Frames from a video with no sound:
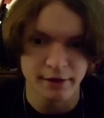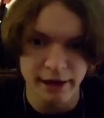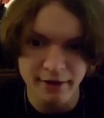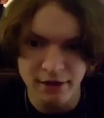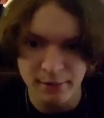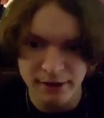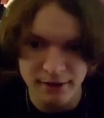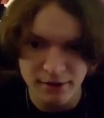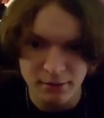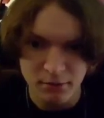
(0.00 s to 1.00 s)
The last time I
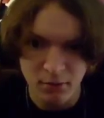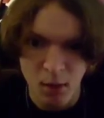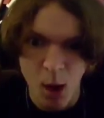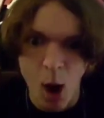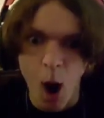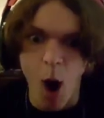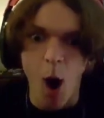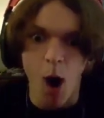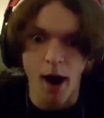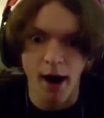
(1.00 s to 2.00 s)
did...
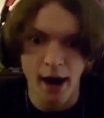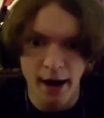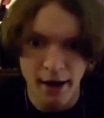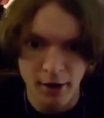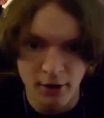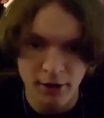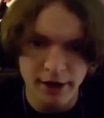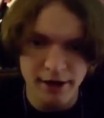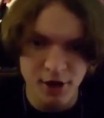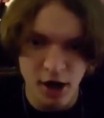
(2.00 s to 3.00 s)
Oh, hell.
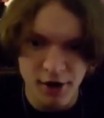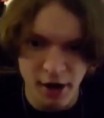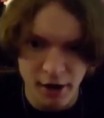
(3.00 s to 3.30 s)
Hey, no,